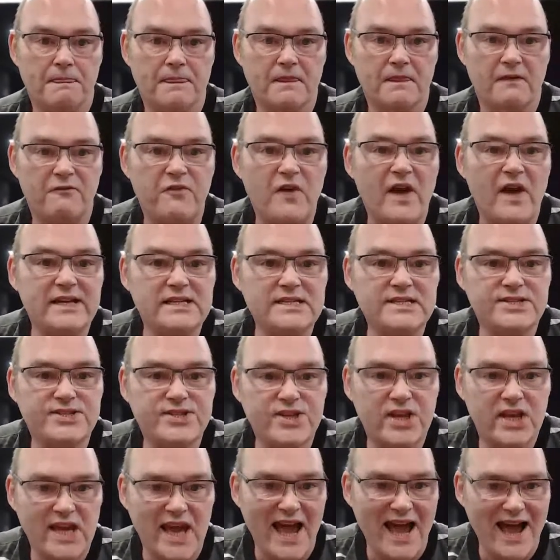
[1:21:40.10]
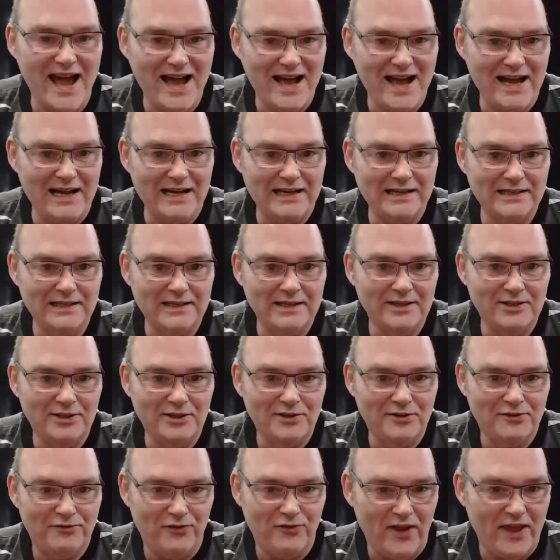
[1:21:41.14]
fine cigar
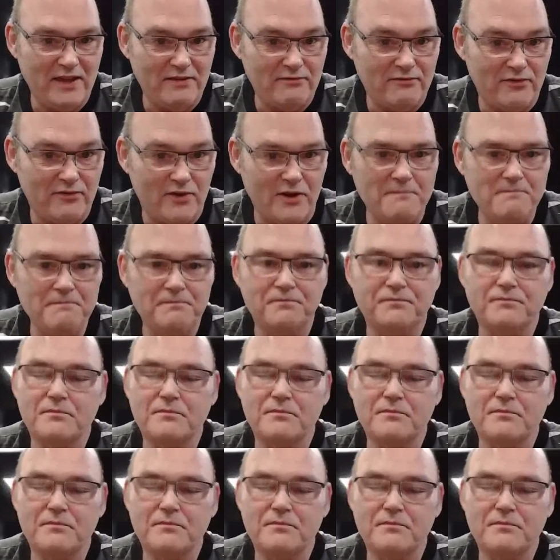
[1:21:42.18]
flavour